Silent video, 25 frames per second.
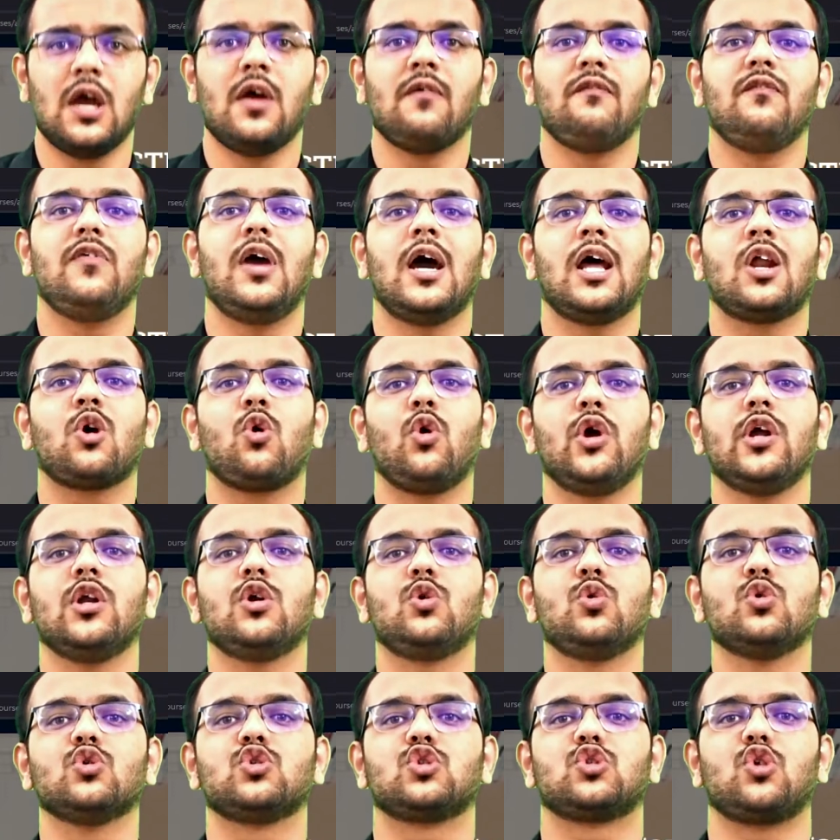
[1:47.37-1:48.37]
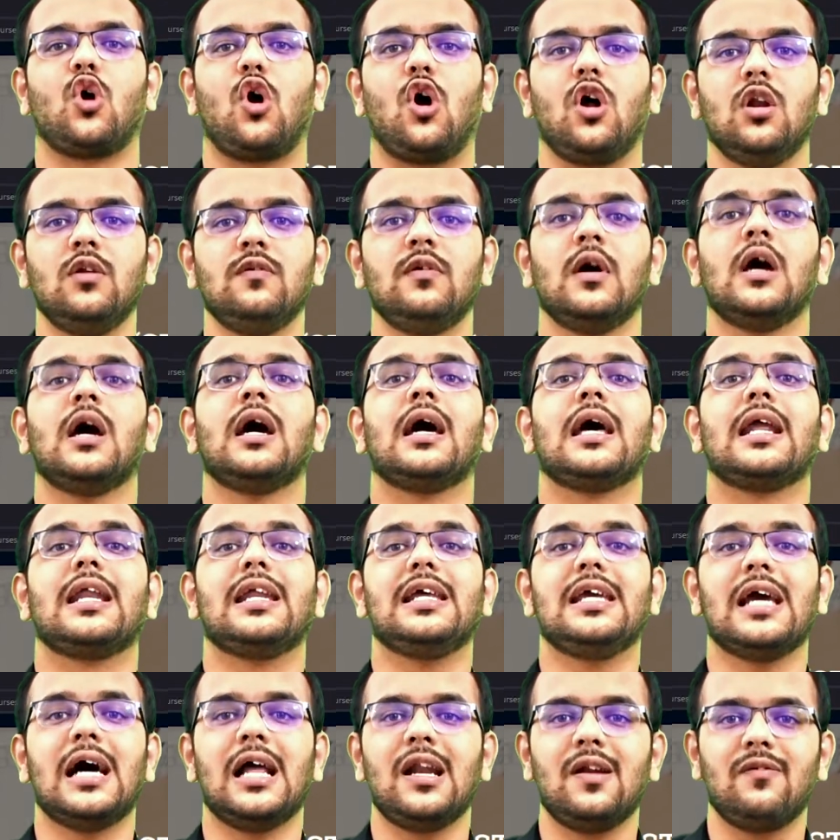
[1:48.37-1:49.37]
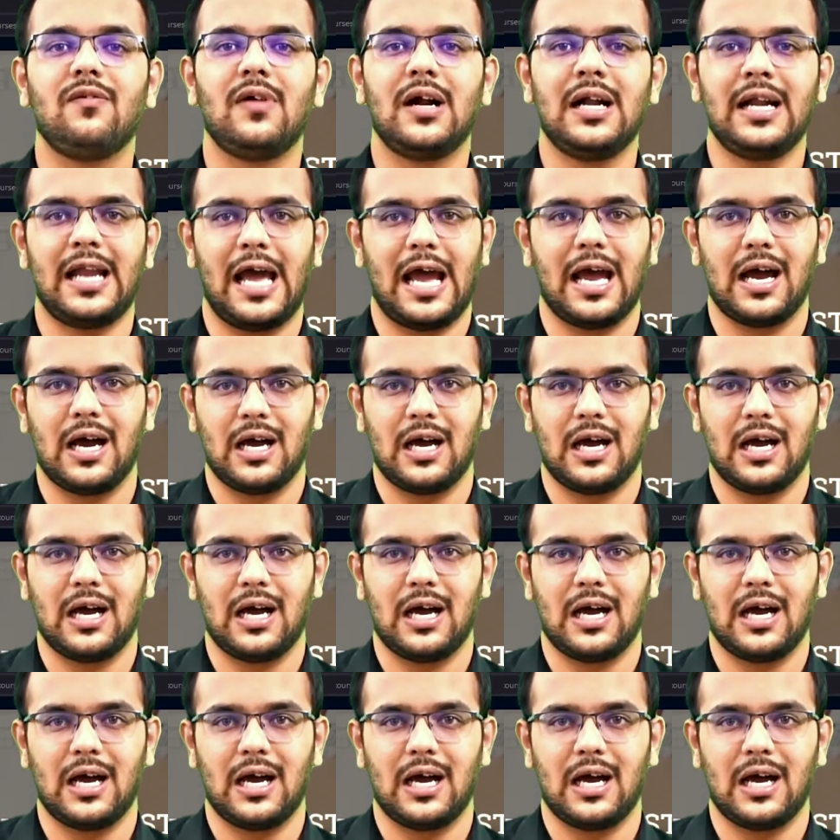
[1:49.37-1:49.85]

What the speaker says: we are going to solve real world